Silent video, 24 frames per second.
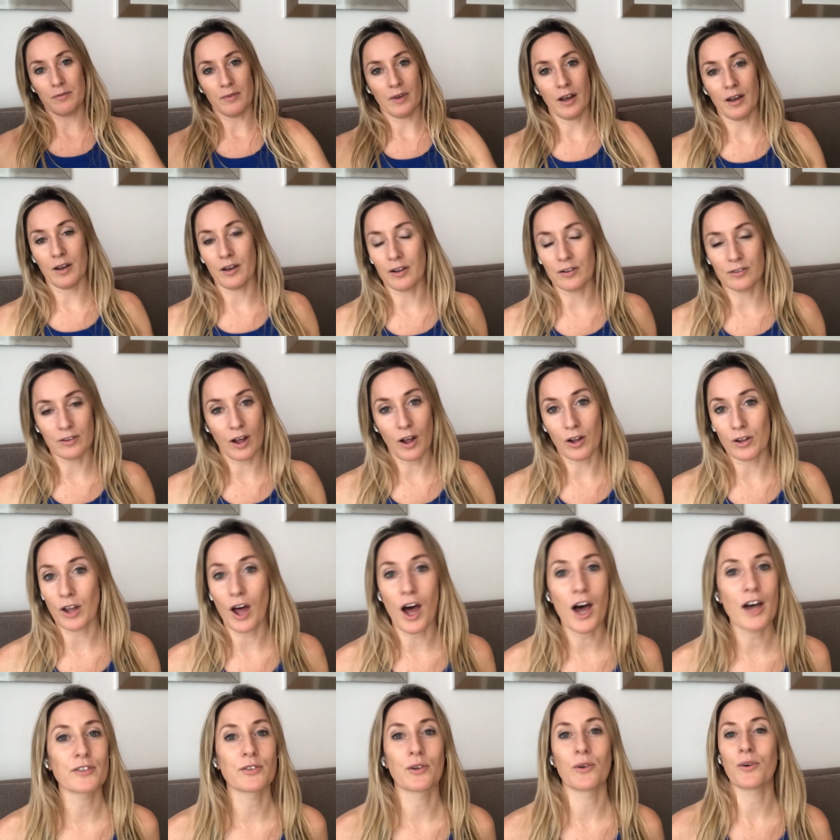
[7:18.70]
a, a
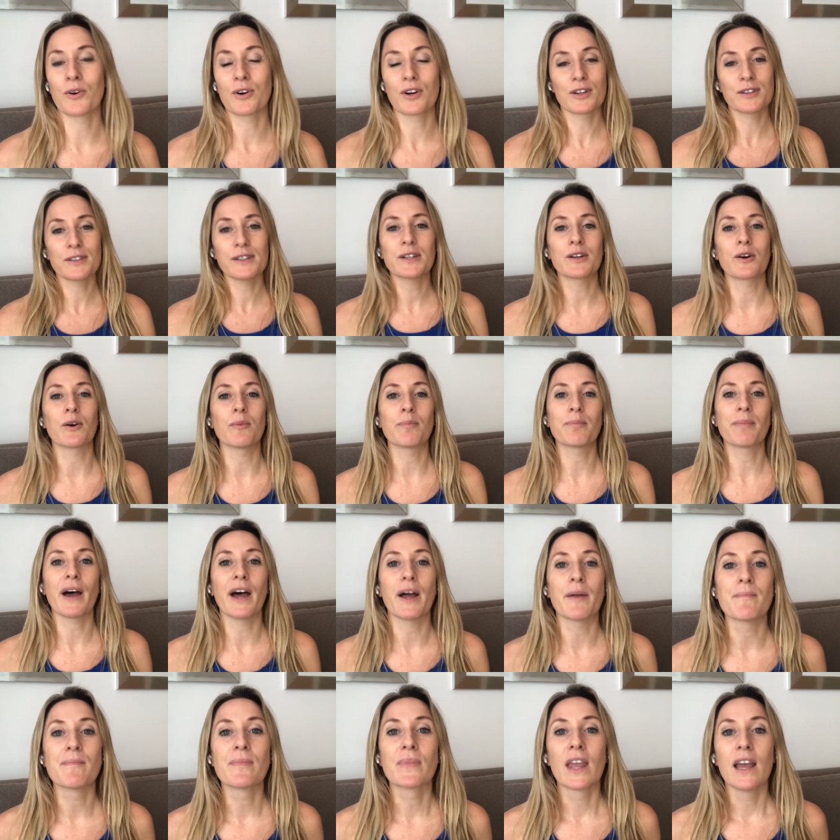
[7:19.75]
lot or a little,
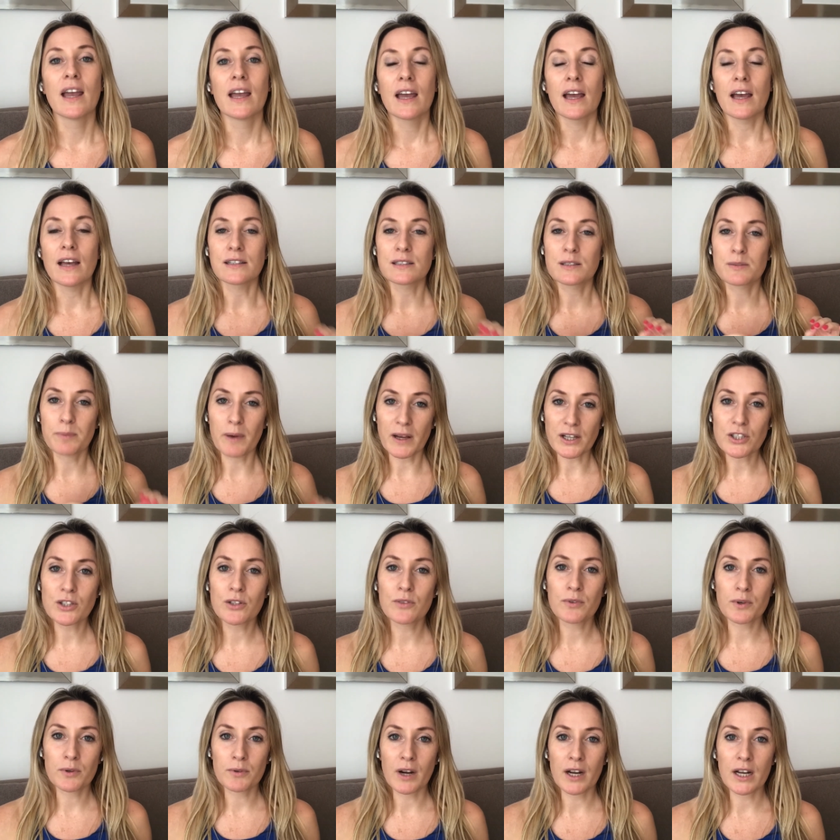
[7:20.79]
but especially
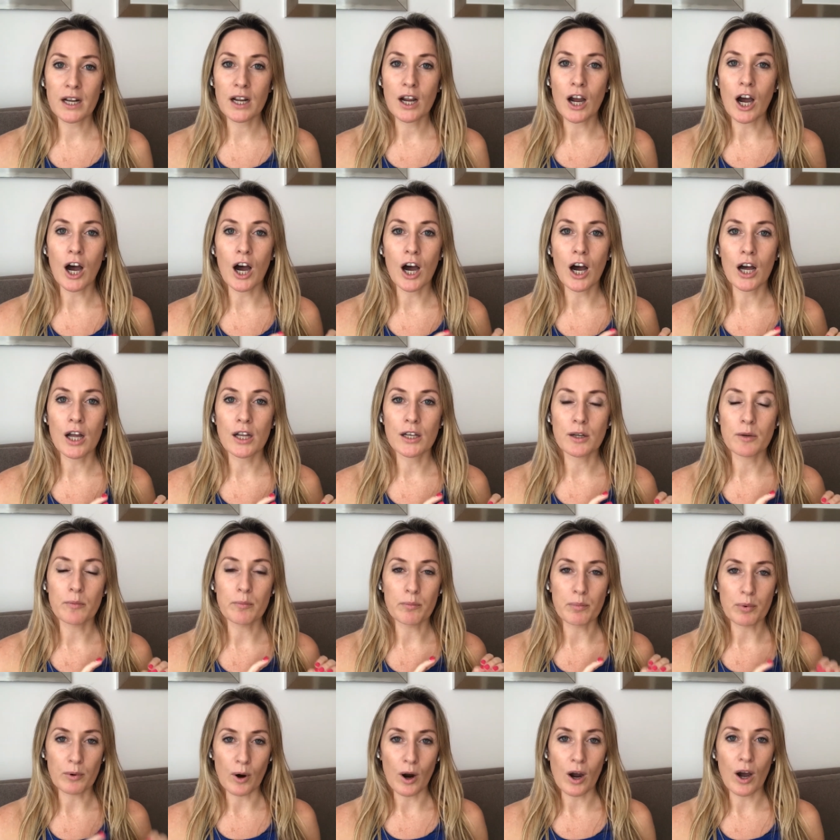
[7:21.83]
if you're running on
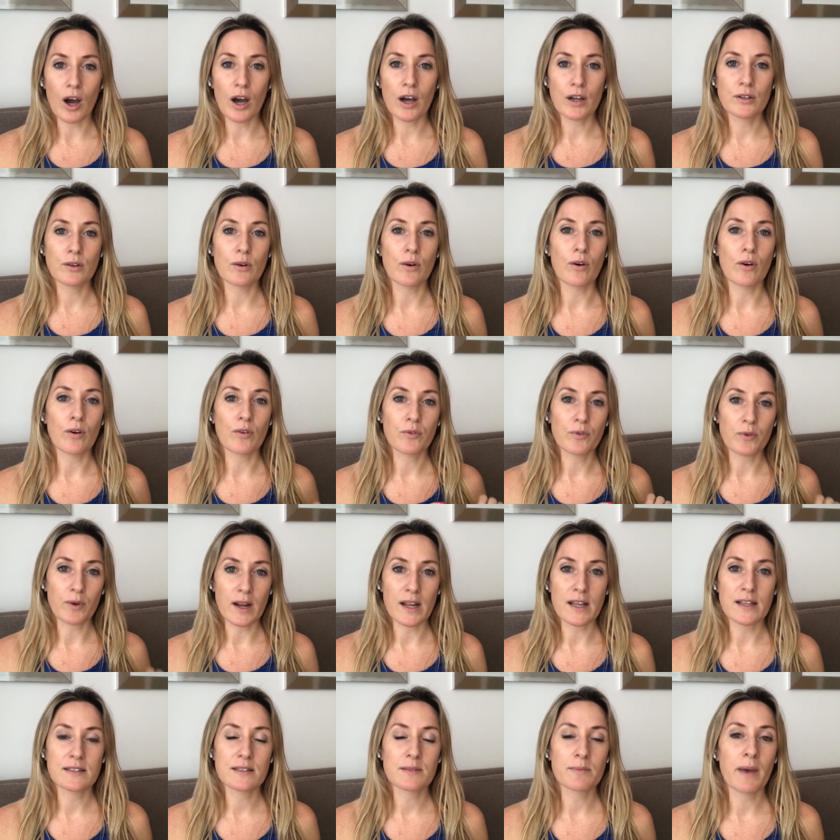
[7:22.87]
broad or
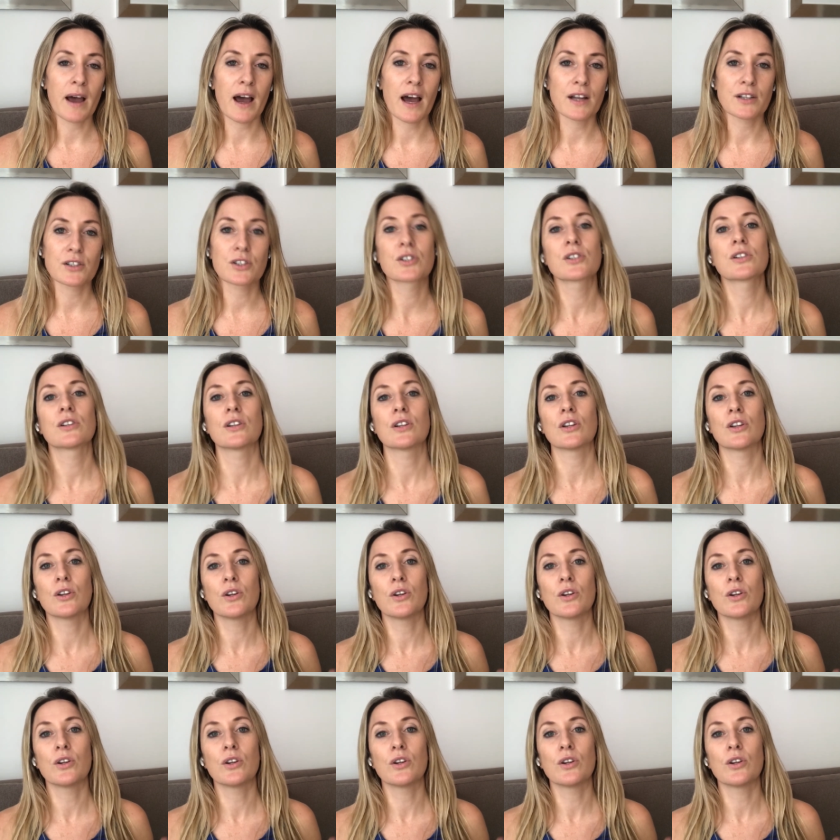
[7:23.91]
phrase match,